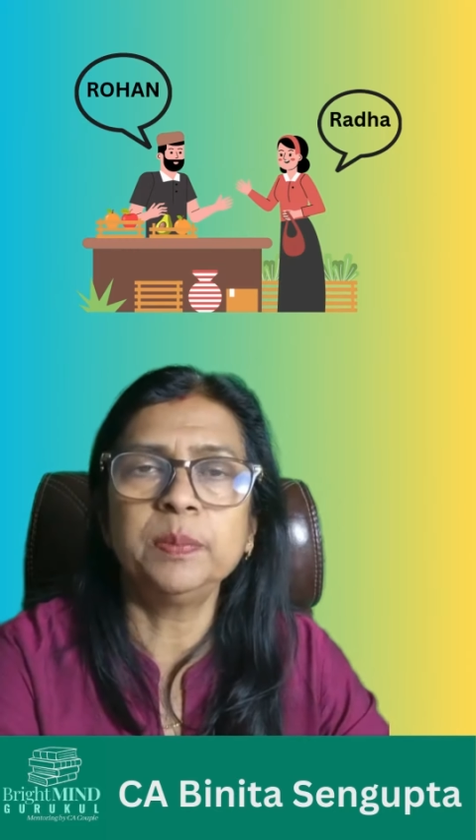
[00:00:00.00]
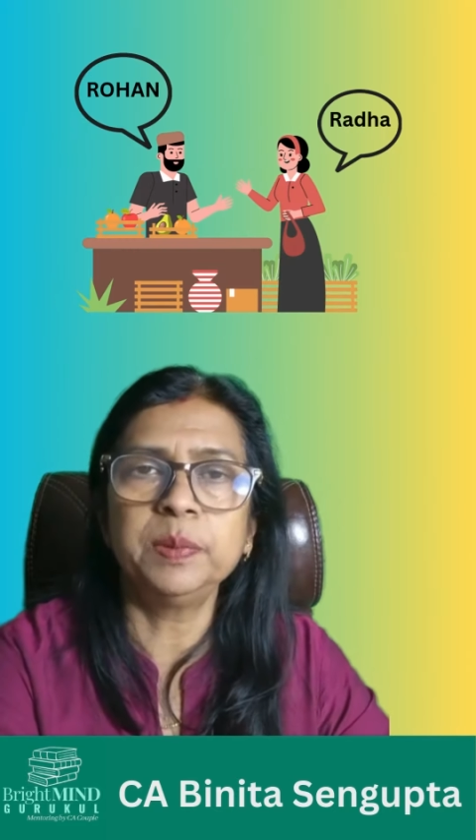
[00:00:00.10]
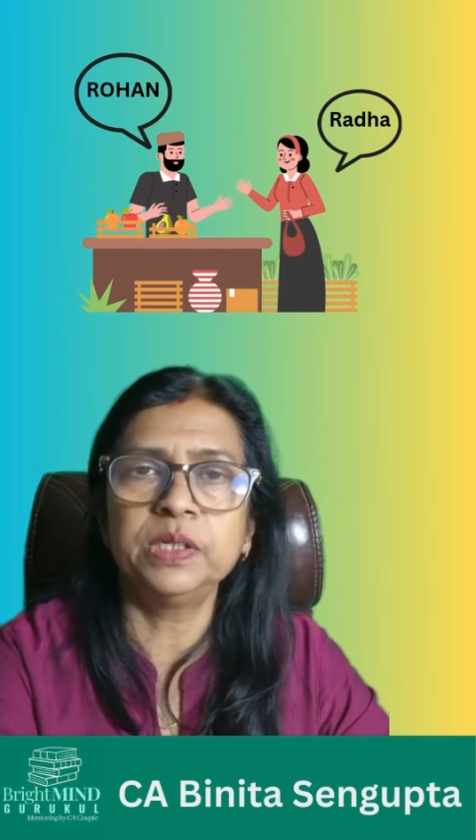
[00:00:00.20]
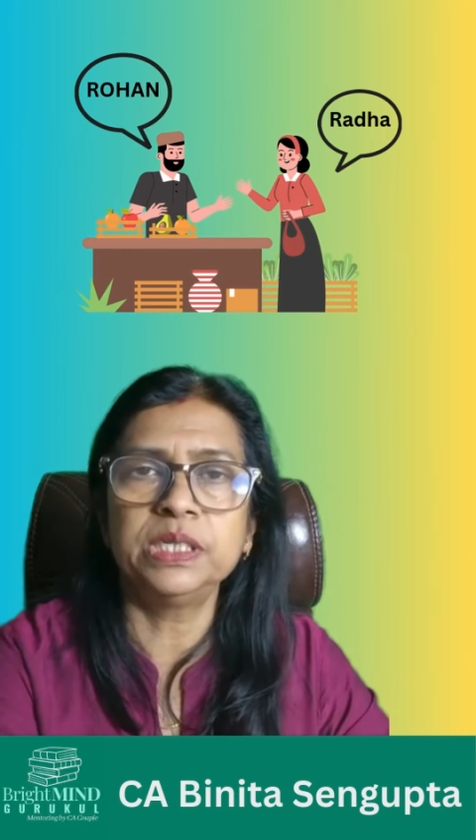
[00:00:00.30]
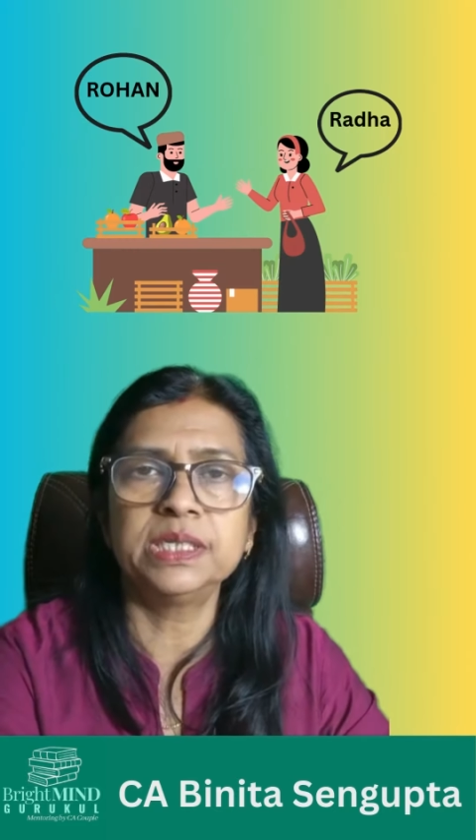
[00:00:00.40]

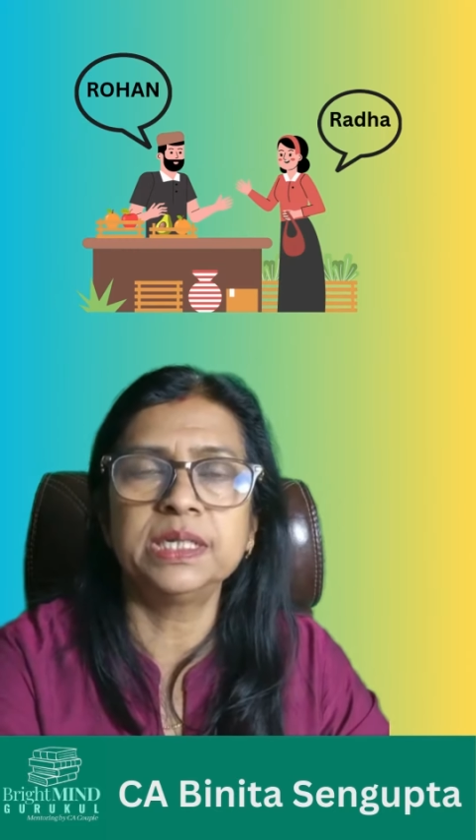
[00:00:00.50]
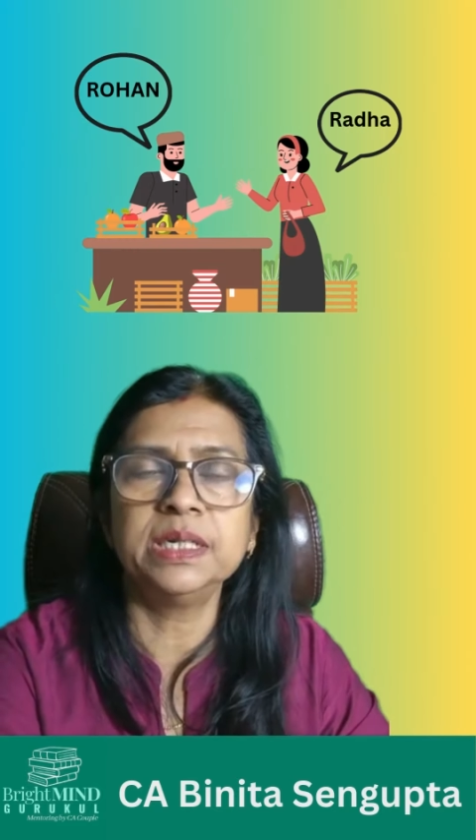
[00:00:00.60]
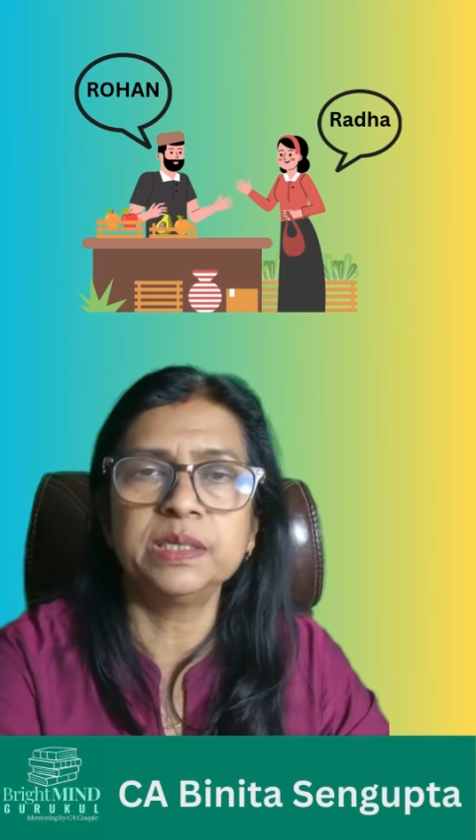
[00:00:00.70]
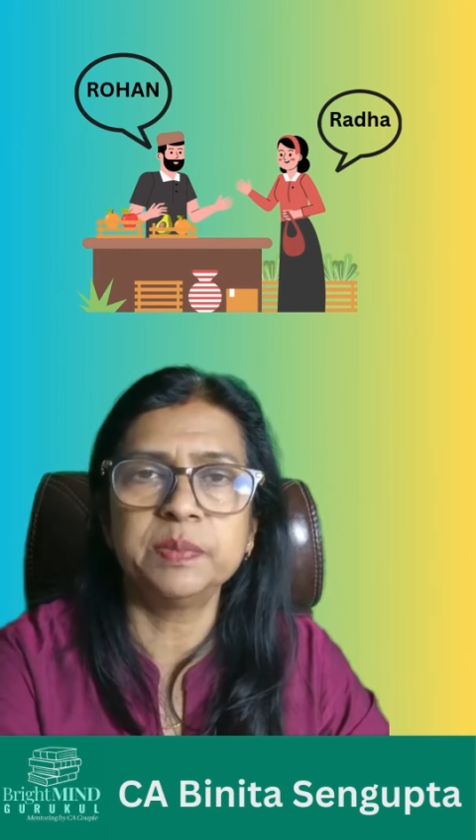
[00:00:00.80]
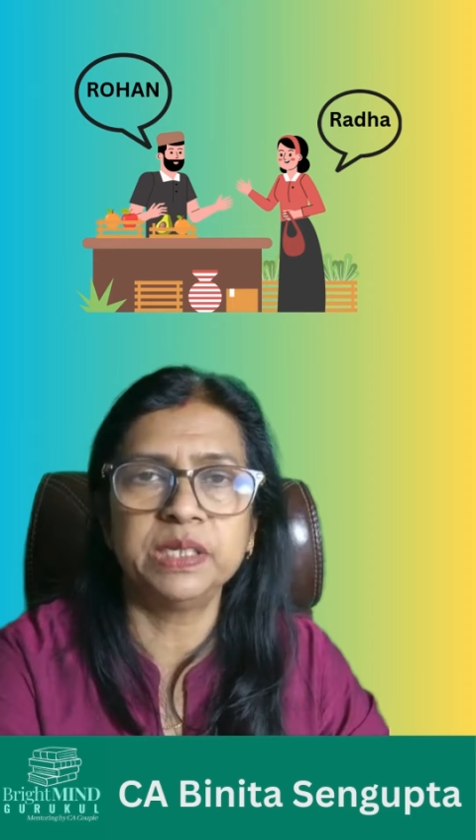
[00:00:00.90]
purchaser
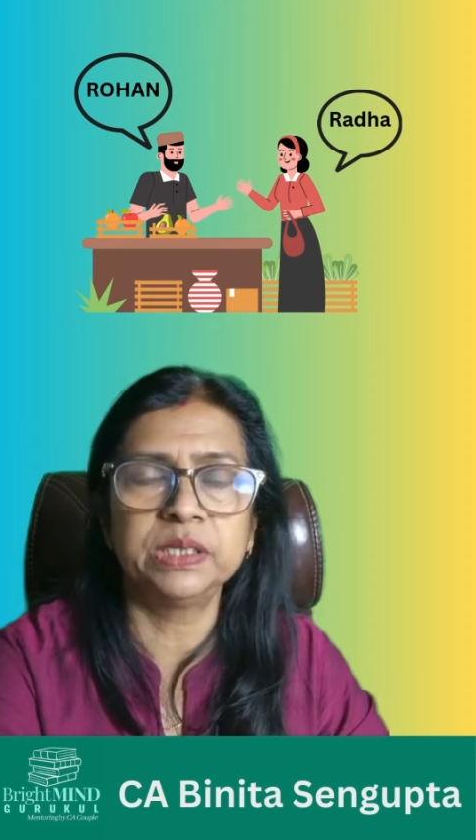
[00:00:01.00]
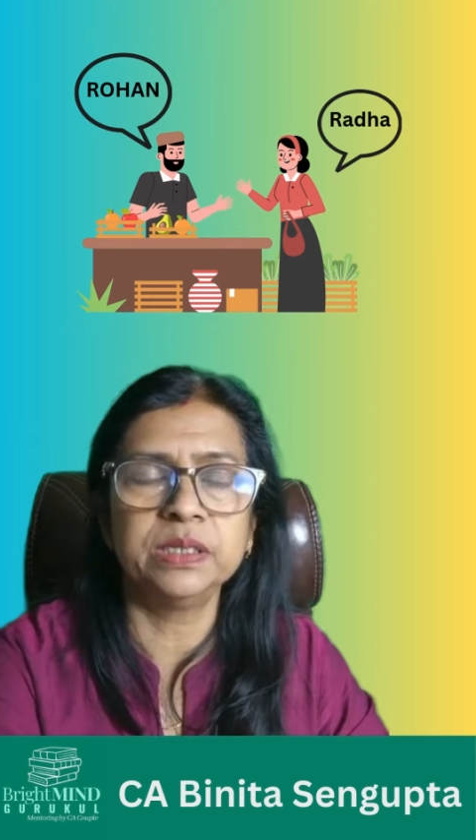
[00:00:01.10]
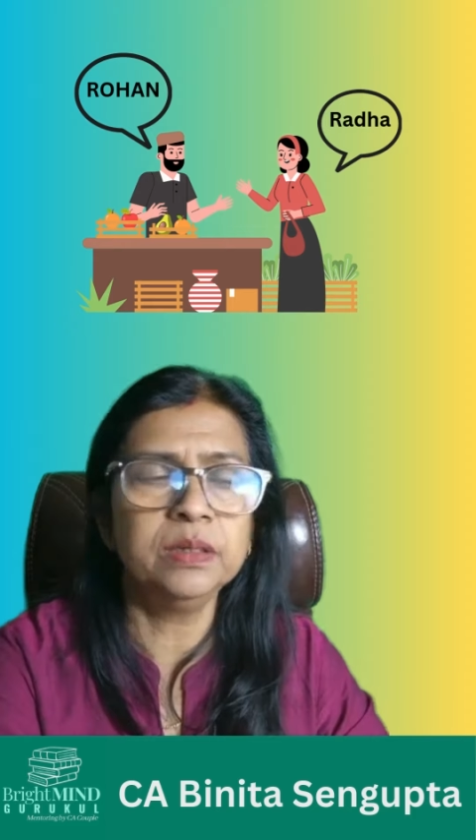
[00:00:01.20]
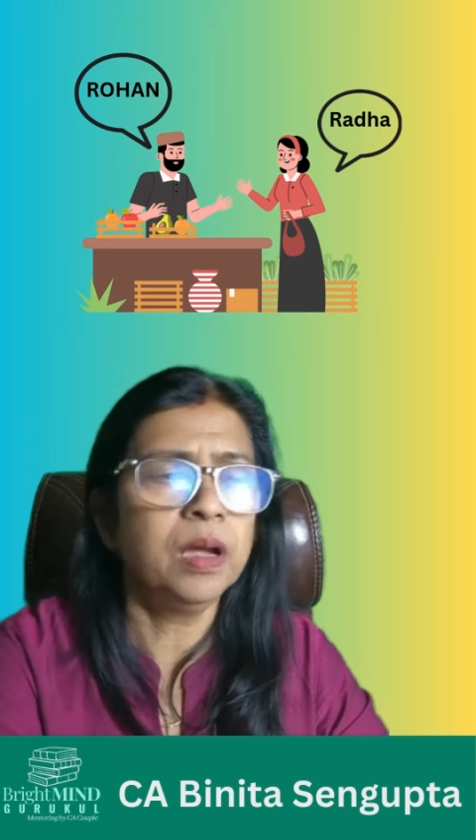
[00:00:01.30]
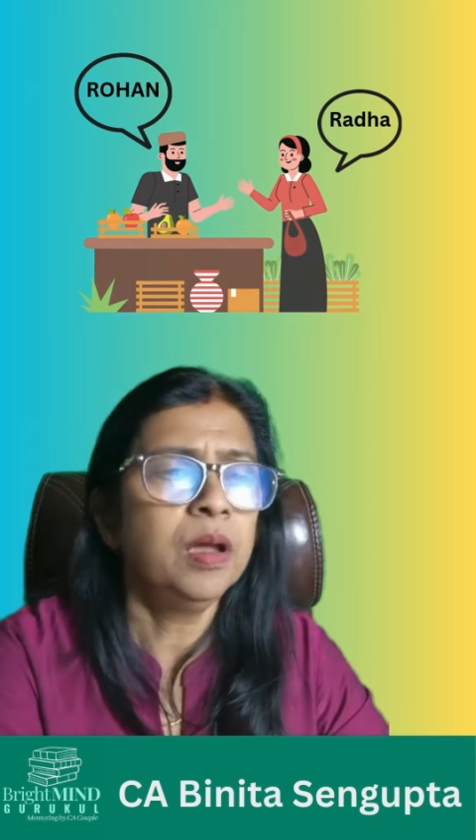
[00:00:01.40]
is
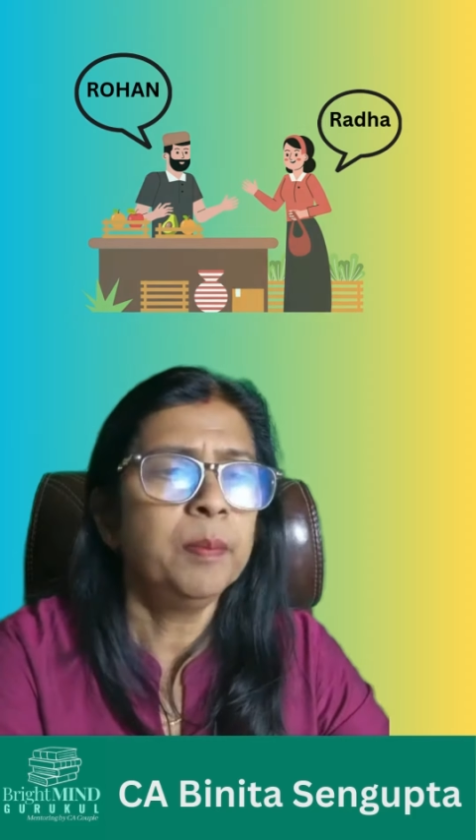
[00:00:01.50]
mentioned,